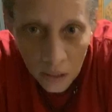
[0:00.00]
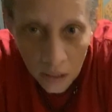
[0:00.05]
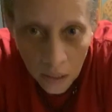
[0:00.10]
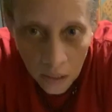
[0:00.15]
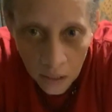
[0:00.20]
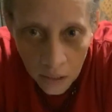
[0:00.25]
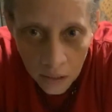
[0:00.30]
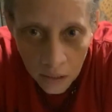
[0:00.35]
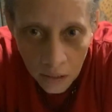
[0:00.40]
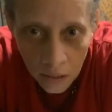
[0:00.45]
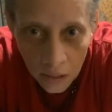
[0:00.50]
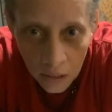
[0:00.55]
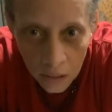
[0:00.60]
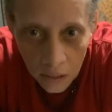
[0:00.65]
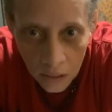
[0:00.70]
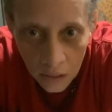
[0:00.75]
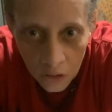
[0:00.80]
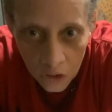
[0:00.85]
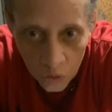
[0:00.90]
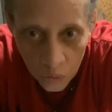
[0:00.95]
And
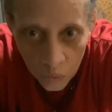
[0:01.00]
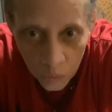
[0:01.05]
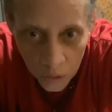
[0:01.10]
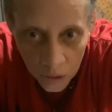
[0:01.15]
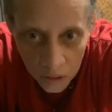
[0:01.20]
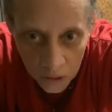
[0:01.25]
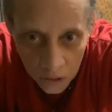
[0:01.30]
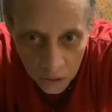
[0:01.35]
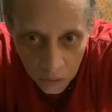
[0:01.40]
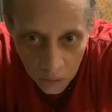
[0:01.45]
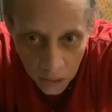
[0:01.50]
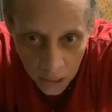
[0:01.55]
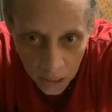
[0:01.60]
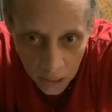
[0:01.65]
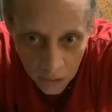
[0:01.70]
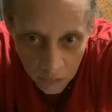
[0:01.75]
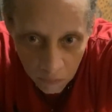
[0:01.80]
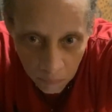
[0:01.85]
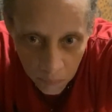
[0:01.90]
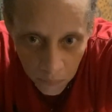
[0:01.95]
again, do we still
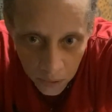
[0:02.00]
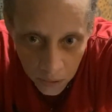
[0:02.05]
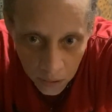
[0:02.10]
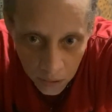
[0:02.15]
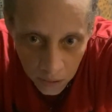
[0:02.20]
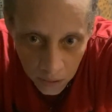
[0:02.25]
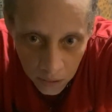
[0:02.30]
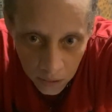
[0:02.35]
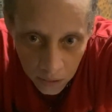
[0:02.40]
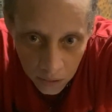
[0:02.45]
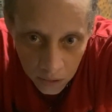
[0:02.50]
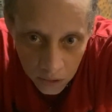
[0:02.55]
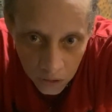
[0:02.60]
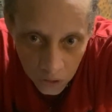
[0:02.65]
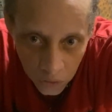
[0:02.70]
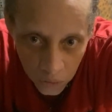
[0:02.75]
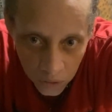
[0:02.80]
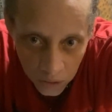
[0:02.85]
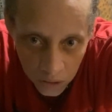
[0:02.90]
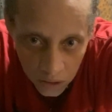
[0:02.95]
have Miss
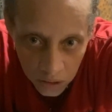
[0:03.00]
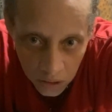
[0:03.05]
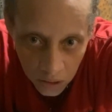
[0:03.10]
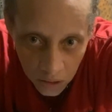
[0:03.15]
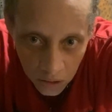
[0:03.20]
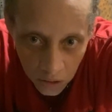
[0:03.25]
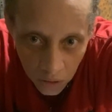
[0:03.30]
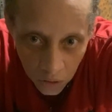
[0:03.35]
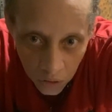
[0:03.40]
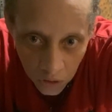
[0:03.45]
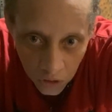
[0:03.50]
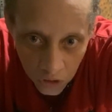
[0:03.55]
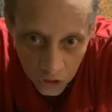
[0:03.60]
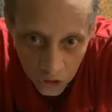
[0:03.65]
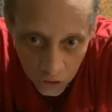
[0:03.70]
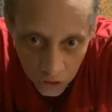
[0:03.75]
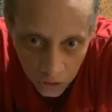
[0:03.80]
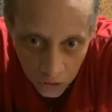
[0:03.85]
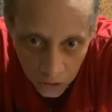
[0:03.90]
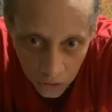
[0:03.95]
Christina
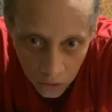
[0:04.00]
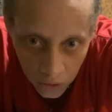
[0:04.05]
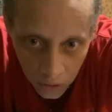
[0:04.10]
Archer